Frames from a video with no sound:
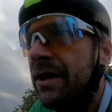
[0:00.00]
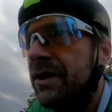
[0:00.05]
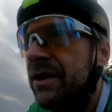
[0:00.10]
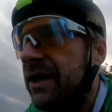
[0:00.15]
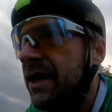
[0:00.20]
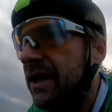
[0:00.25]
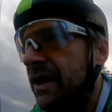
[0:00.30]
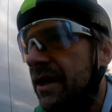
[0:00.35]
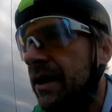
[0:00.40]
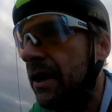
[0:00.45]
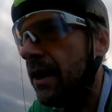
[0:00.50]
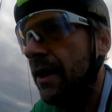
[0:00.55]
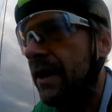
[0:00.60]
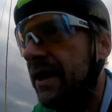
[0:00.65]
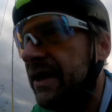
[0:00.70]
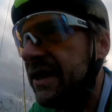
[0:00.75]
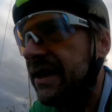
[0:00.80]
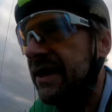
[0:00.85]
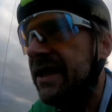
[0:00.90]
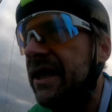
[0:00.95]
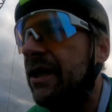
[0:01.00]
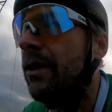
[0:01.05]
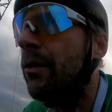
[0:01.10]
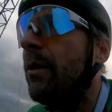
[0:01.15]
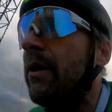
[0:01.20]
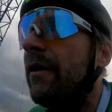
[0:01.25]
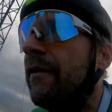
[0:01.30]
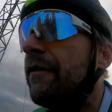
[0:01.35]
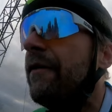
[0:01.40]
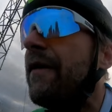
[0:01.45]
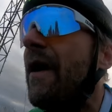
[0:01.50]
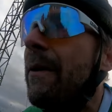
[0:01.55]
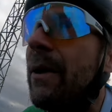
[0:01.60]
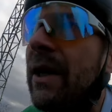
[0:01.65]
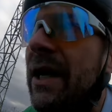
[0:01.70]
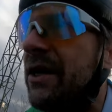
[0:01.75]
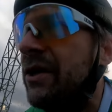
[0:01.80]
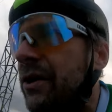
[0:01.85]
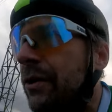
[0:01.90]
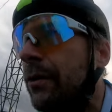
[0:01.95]
so you're learning to deal with very
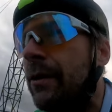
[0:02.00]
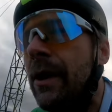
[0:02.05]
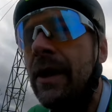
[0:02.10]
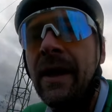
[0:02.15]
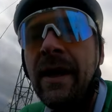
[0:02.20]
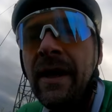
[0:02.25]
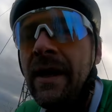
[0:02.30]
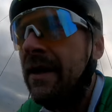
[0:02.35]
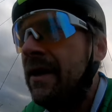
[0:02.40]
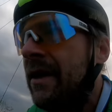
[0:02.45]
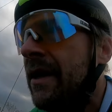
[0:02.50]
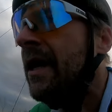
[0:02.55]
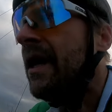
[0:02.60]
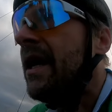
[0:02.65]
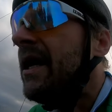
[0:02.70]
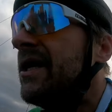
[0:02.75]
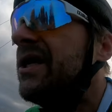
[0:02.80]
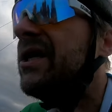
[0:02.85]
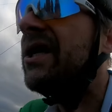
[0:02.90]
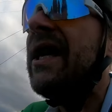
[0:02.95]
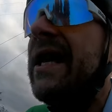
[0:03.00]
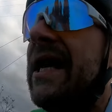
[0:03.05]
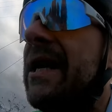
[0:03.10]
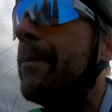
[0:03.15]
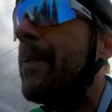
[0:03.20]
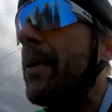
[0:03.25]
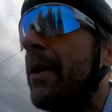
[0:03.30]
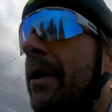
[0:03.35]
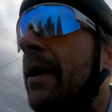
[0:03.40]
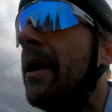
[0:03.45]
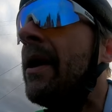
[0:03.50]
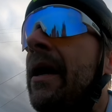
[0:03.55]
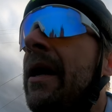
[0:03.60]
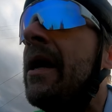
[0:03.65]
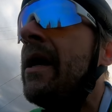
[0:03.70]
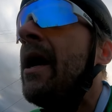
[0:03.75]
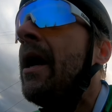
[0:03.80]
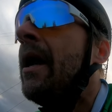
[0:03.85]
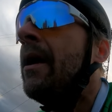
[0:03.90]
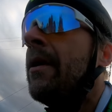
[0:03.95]
little sleep.
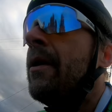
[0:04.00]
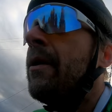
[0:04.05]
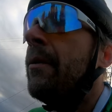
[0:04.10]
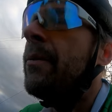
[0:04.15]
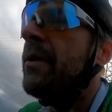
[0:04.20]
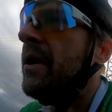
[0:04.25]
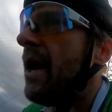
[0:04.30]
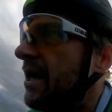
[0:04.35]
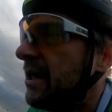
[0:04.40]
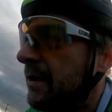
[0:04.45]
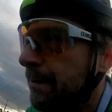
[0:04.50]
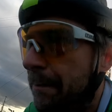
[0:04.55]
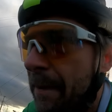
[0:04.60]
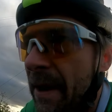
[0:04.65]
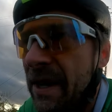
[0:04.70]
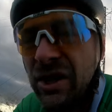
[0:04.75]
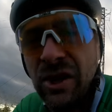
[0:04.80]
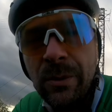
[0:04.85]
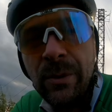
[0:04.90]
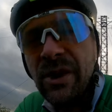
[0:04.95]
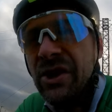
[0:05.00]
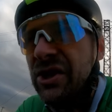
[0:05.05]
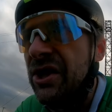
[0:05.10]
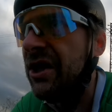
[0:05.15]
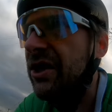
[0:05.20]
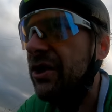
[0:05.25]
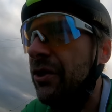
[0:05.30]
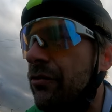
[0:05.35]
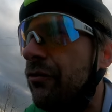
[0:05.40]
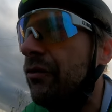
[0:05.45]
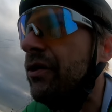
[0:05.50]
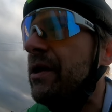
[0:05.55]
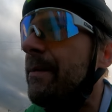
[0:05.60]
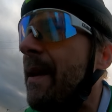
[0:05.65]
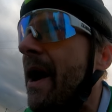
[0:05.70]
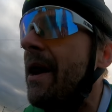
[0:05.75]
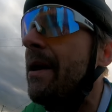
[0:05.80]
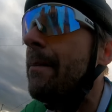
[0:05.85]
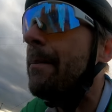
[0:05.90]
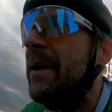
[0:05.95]
Especially with the 600, you
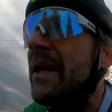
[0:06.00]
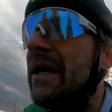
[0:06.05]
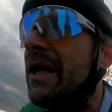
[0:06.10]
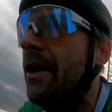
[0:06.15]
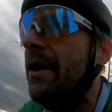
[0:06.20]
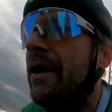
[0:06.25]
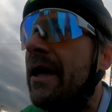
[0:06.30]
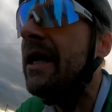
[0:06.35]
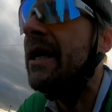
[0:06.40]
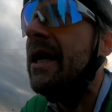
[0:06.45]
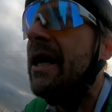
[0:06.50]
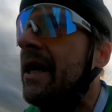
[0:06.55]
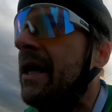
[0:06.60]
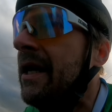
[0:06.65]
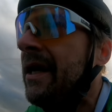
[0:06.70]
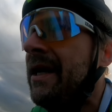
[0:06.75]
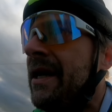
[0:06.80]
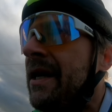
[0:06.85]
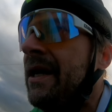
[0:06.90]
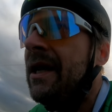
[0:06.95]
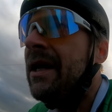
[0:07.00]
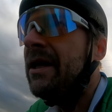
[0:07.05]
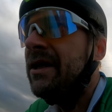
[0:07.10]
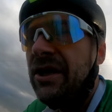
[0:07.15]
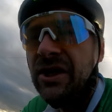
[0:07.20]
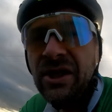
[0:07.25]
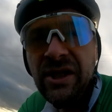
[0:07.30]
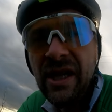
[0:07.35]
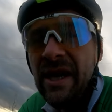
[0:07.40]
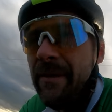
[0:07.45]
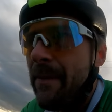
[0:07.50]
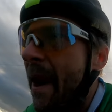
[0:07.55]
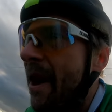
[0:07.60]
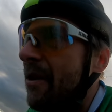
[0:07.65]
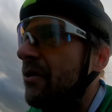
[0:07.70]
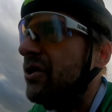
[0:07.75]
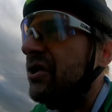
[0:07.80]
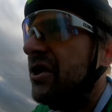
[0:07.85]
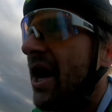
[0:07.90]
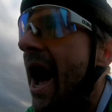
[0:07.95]
might be learning to sleep
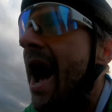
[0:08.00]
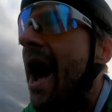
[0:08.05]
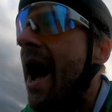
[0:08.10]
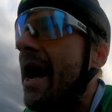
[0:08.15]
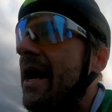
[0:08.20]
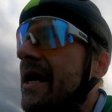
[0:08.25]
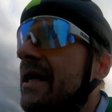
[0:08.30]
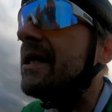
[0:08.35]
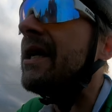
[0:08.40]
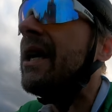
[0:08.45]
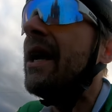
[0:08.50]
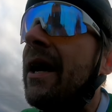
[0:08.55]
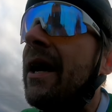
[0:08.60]
outside,